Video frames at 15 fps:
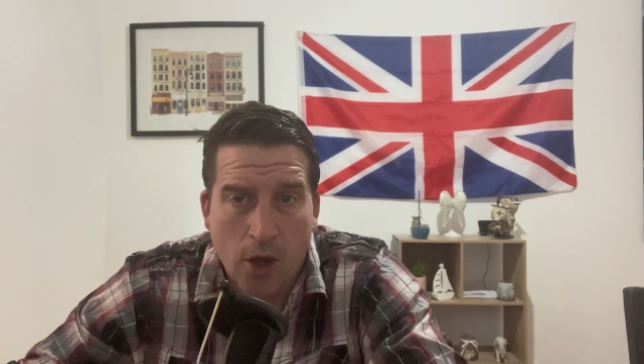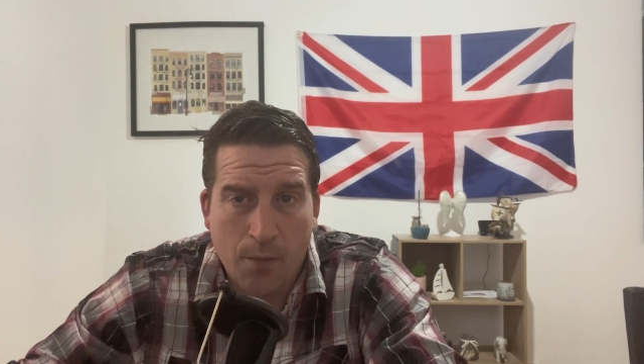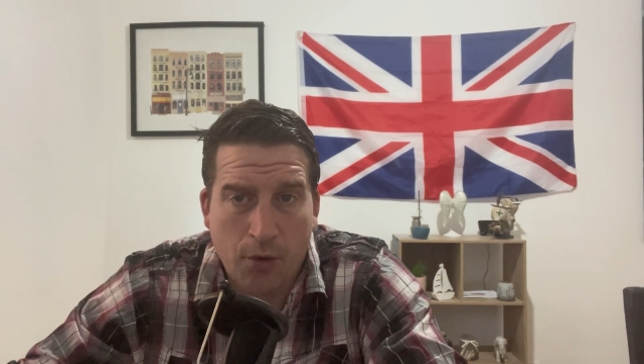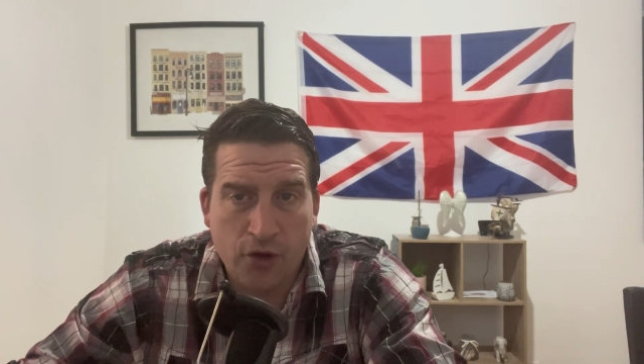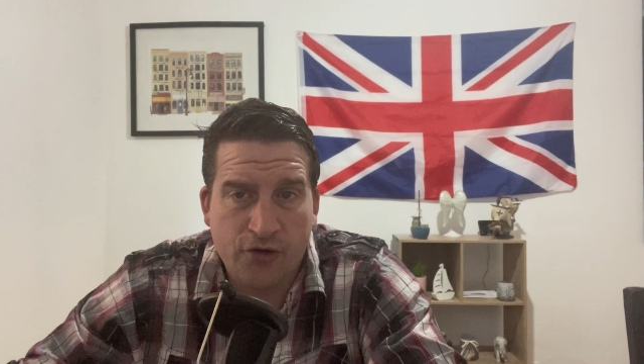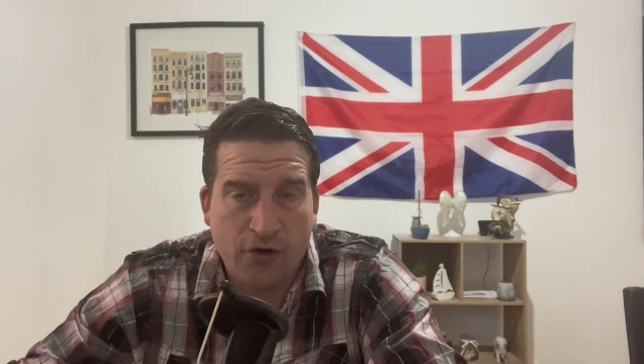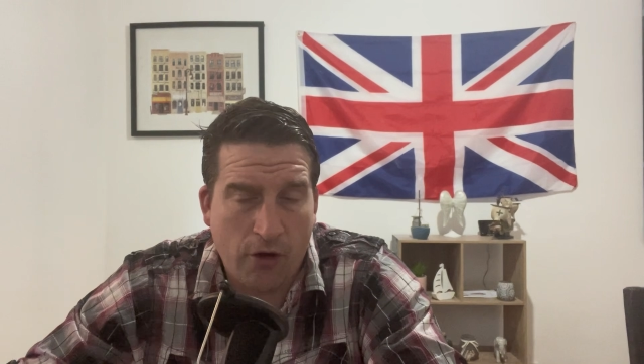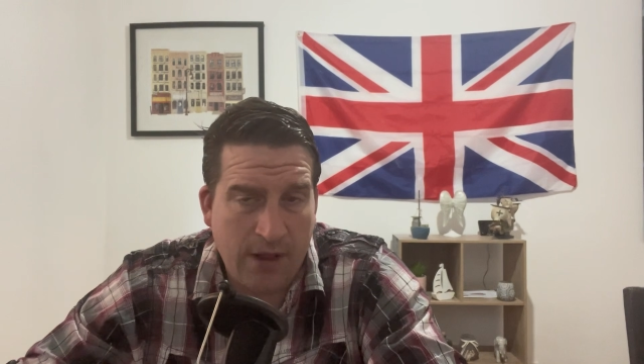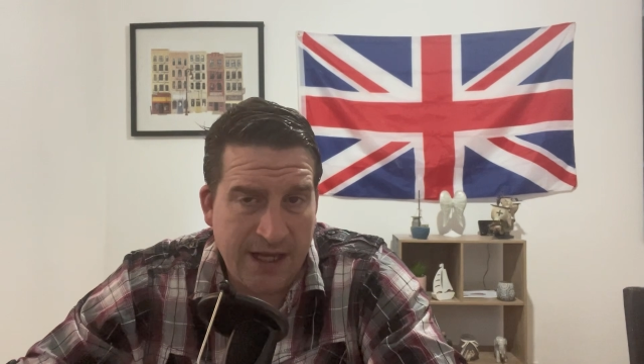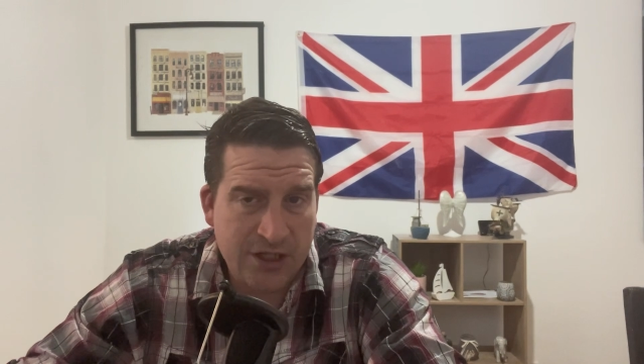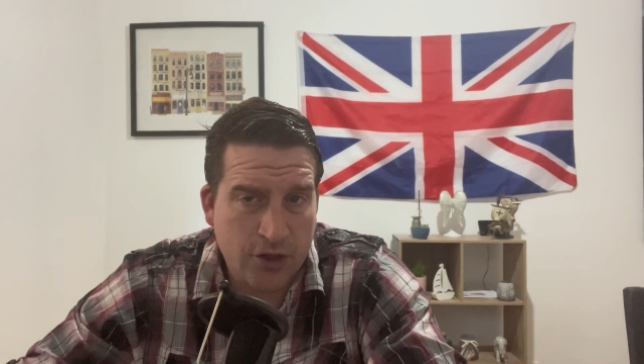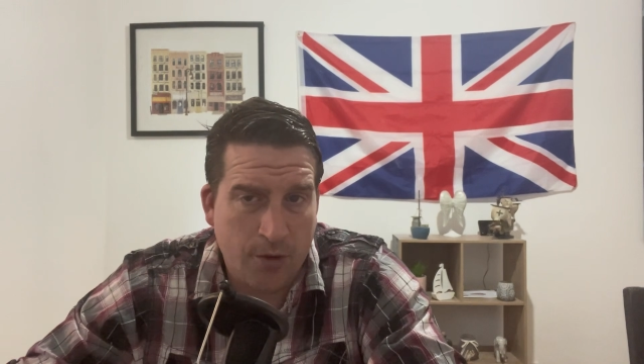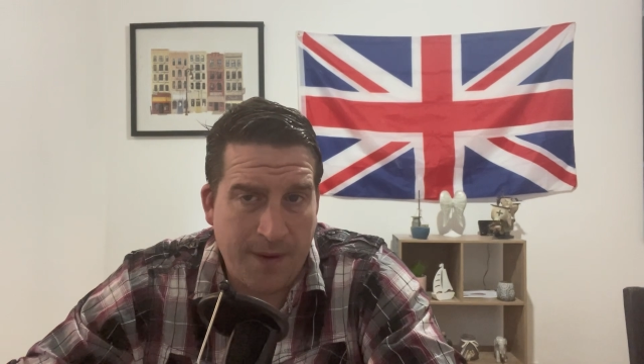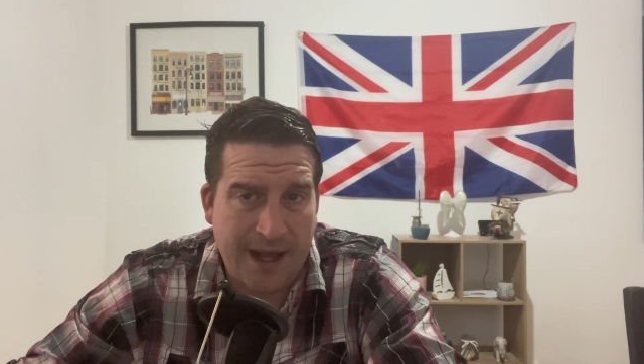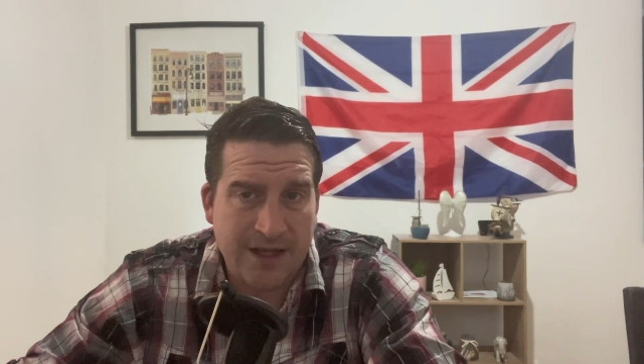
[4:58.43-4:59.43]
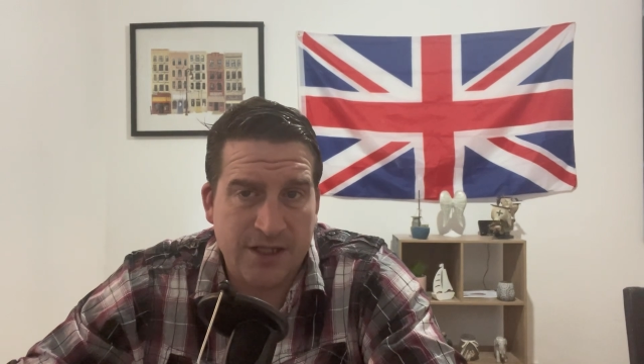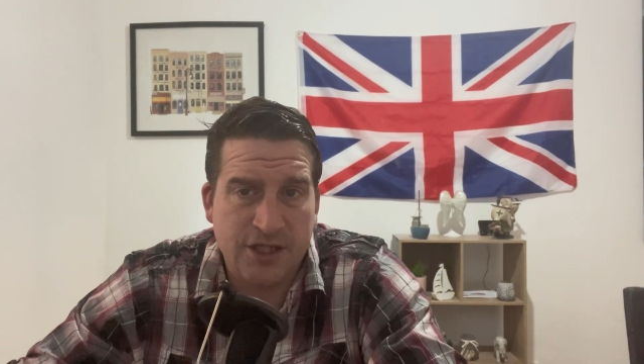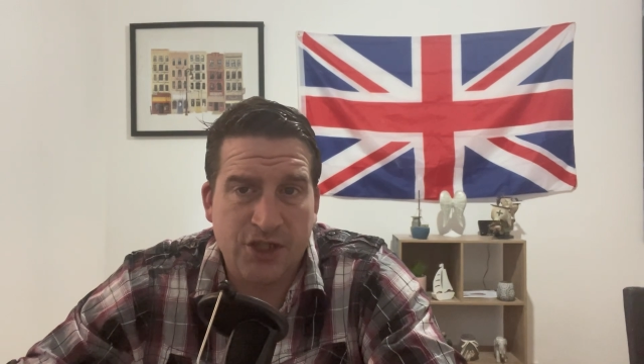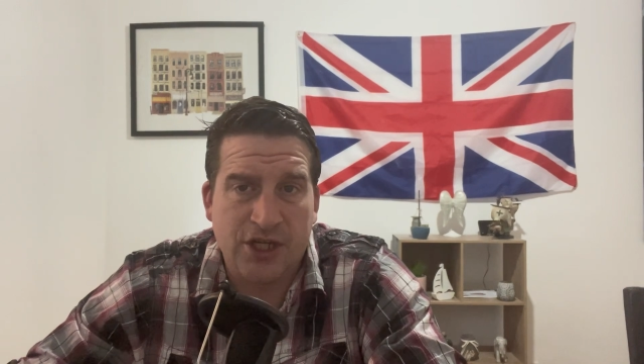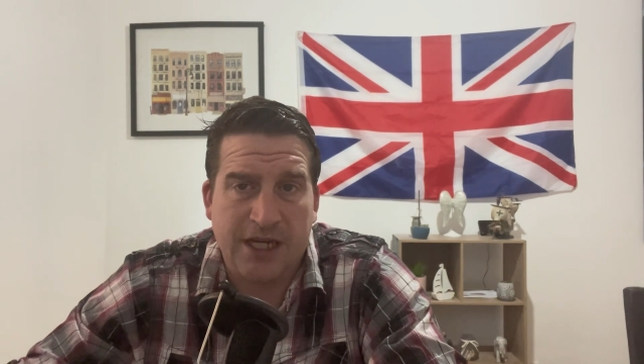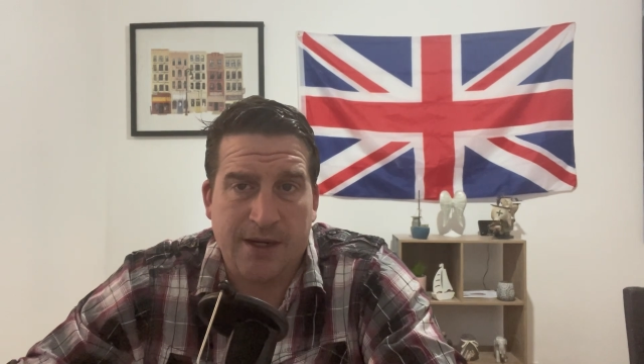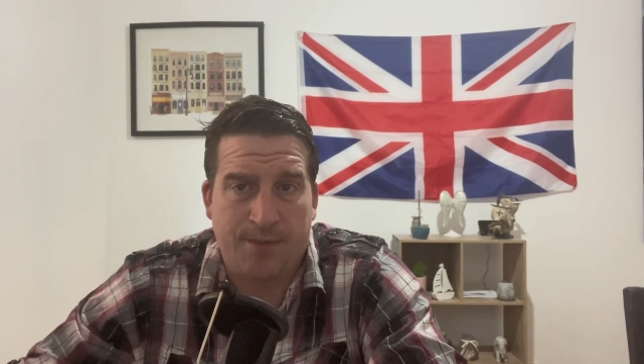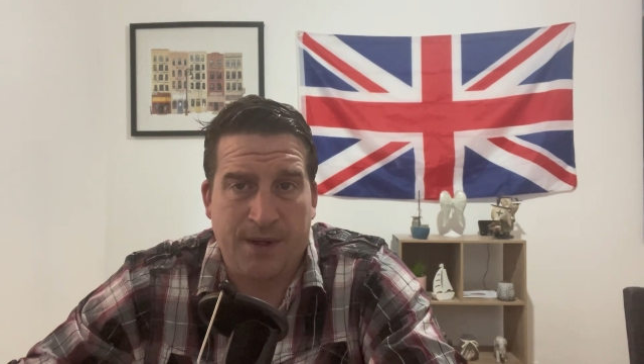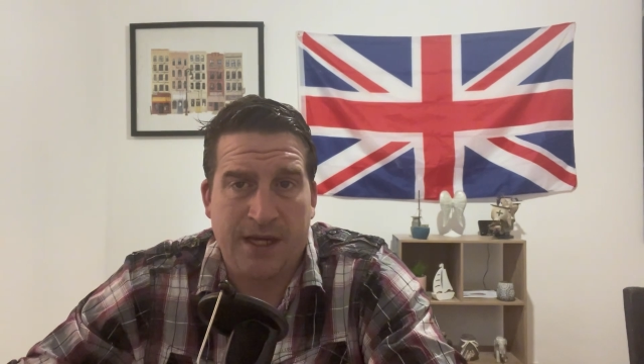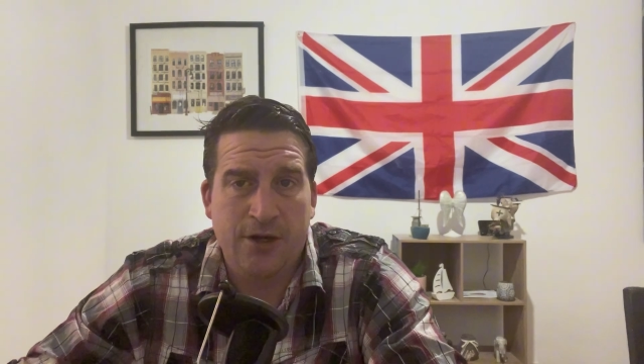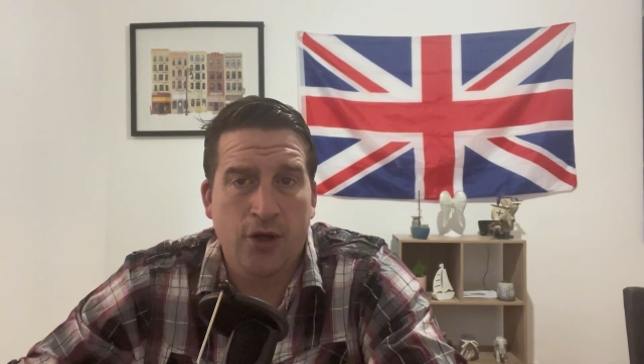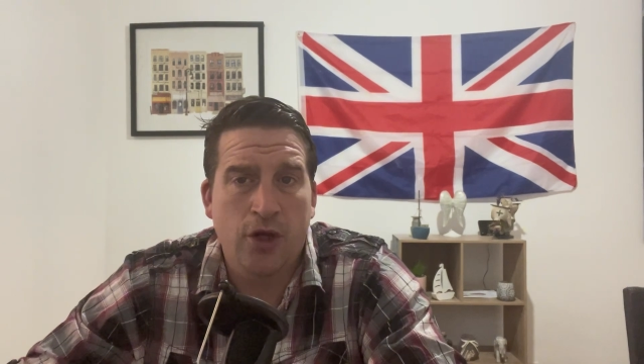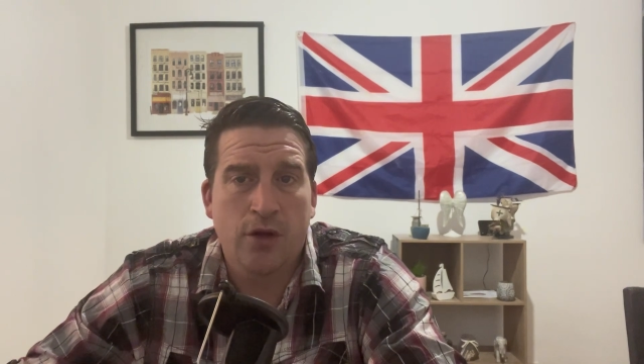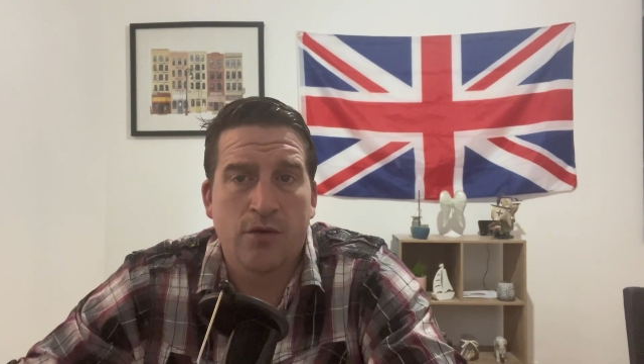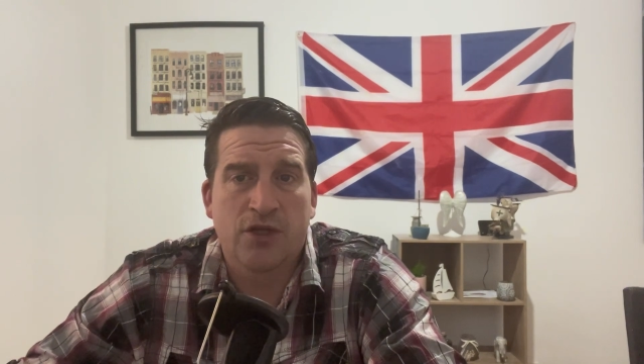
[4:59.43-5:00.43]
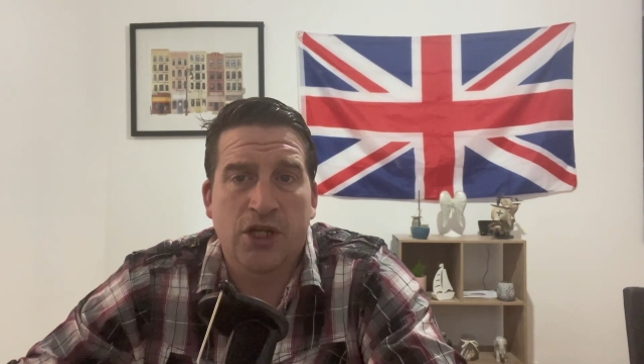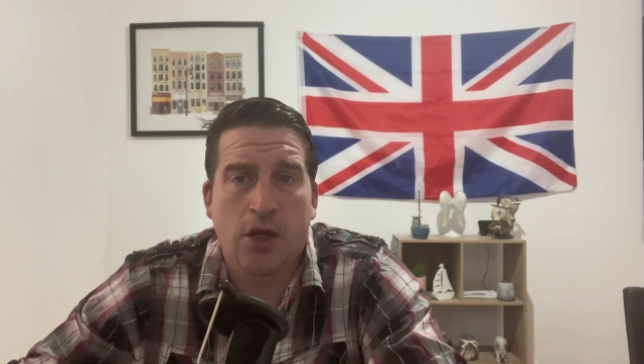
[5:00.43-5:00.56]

But let's go back to GB News